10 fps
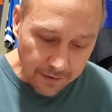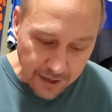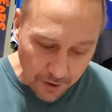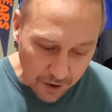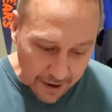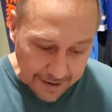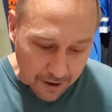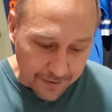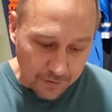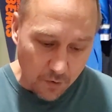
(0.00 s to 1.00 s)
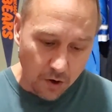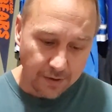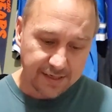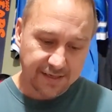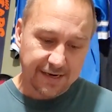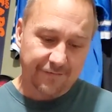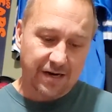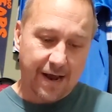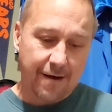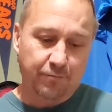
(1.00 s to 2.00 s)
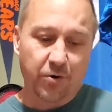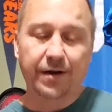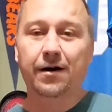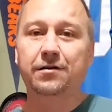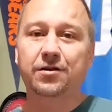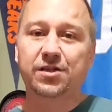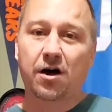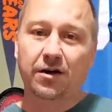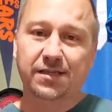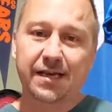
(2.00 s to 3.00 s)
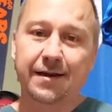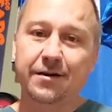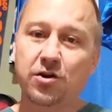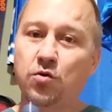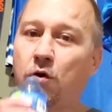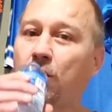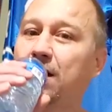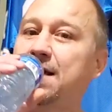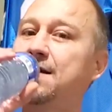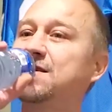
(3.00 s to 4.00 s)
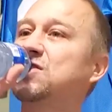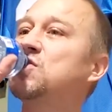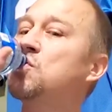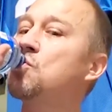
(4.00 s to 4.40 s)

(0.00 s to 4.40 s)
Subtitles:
Carolina on the road, 7.5-point underdogs in New Orleans.